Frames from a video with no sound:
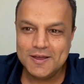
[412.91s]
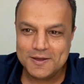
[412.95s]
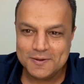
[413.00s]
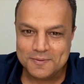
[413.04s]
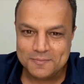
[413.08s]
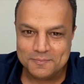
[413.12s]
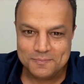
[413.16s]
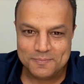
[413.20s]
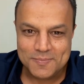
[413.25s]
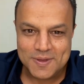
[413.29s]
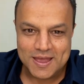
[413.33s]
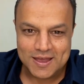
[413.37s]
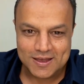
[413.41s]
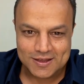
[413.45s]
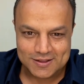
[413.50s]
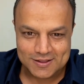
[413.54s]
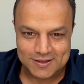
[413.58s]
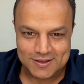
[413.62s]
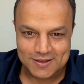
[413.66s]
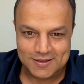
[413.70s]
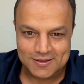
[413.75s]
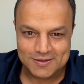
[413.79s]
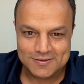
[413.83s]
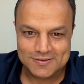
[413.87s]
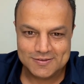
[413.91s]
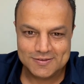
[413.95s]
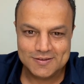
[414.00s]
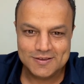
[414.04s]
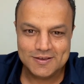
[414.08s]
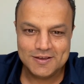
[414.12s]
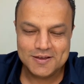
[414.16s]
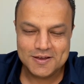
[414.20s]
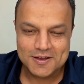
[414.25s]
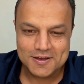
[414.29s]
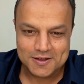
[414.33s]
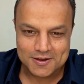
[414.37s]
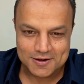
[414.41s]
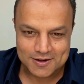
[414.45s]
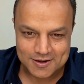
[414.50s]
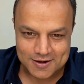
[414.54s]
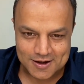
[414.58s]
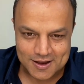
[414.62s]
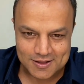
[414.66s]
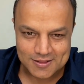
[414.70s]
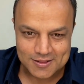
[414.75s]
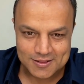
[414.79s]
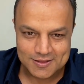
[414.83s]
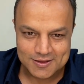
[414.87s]
make these,
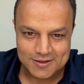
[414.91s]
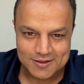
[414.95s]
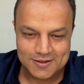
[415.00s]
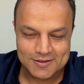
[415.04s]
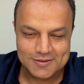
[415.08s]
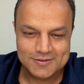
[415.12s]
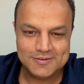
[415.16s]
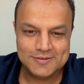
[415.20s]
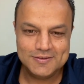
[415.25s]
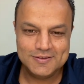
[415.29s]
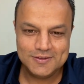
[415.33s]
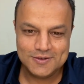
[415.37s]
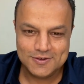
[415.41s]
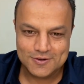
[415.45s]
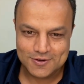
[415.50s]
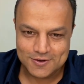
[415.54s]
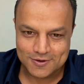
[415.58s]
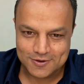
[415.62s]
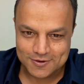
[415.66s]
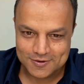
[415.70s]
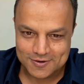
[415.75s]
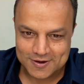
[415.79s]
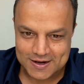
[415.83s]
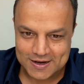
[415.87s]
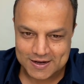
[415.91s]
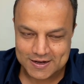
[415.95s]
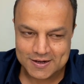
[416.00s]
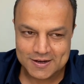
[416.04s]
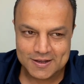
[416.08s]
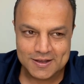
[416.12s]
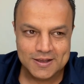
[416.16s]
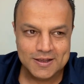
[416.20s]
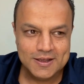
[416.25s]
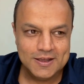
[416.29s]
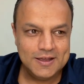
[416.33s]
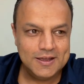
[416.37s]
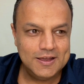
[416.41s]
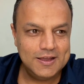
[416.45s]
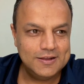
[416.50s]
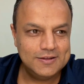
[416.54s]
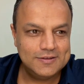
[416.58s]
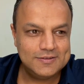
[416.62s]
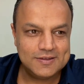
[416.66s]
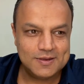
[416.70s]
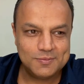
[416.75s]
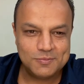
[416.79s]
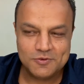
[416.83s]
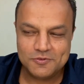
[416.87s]
run these. Alright? In
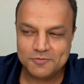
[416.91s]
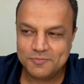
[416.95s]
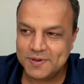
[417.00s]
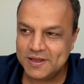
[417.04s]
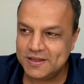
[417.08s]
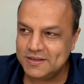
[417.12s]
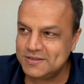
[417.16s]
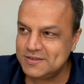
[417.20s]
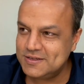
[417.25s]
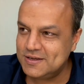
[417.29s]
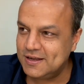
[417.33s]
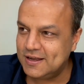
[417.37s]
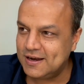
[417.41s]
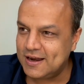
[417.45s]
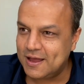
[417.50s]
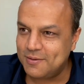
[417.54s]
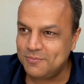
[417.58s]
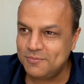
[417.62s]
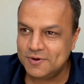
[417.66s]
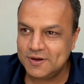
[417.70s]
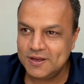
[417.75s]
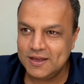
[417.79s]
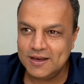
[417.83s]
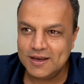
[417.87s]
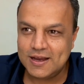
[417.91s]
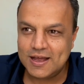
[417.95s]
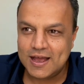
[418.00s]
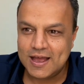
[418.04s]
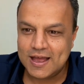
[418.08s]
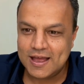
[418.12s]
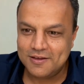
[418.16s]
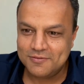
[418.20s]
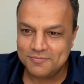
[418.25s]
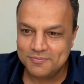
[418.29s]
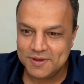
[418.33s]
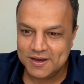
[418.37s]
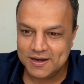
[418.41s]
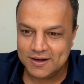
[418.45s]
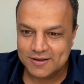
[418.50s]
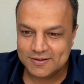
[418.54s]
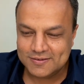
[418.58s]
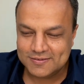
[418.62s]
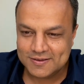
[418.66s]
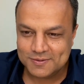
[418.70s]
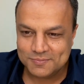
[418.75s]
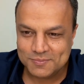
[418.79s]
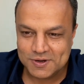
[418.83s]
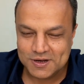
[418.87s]
some of my Instagram reel, I have made a
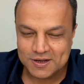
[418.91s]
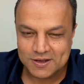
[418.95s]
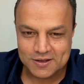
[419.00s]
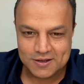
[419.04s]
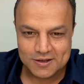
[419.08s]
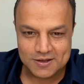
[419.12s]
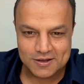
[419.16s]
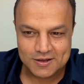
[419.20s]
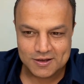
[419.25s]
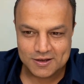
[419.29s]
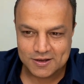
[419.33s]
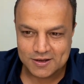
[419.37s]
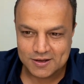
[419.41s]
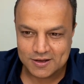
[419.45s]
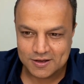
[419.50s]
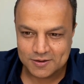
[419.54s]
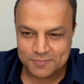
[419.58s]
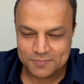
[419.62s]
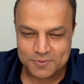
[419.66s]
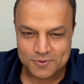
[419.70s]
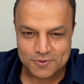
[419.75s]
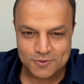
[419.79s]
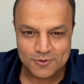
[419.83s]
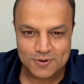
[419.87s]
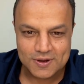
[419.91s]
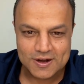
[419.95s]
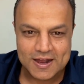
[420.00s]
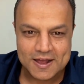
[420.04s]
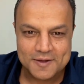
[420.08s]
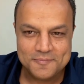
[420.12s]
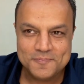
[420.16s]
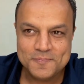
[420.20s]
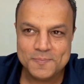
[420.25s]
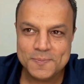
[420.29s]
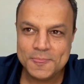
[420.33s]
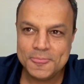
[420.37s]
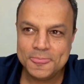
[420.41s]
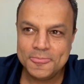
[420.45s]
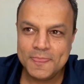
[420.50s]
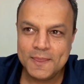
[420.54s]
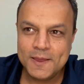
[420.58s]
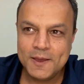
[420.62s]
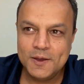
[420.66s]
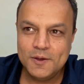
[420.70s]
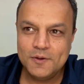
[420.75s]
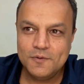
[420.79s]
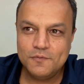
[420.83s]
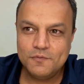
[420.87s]
similar uh, program
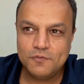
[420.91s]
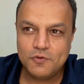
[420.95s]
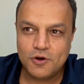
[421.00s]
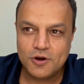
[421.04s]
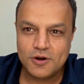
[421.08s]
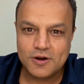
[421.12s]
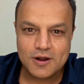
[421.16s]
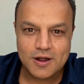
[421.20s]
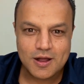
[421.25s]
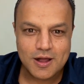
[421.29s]
for